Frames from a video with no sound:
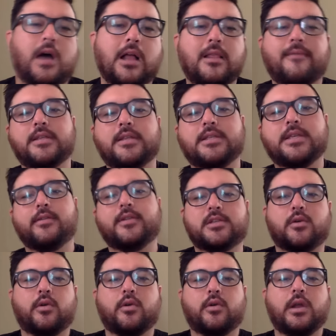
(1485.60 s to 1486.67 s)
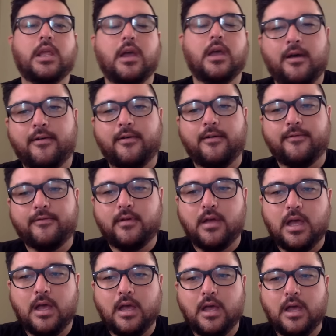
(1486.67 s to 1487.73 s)
I love to tell the story of
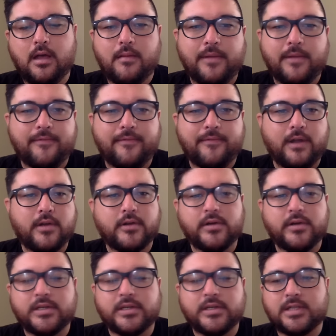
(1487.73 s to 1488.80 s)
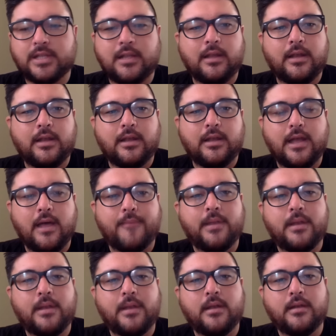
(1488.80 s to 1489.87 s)
my friend Chris Lindland
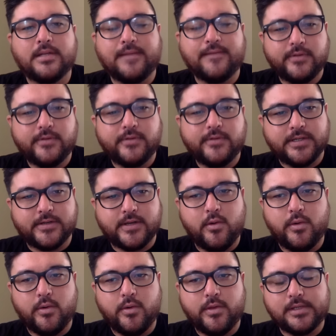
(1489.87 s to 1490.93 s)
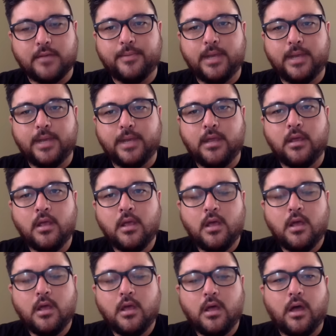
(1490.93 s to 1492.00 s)
up in San Francisco with his company,
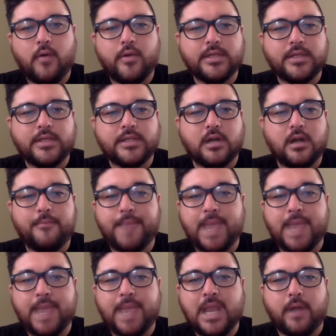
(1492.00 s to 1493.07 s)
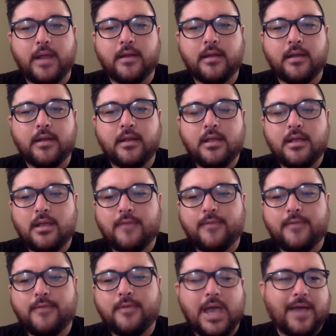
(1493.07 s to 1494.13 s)
with his startup Beta Brand.
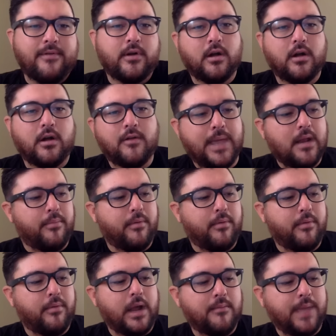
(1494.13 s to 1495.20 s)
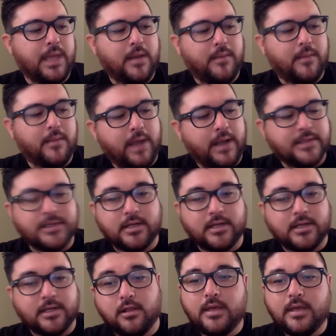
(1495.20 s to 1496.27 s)
If you haven't heard of Beta Brand is
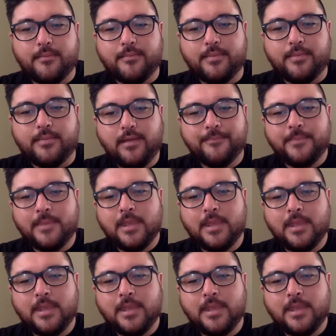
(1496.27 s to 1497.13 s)
a clothing company.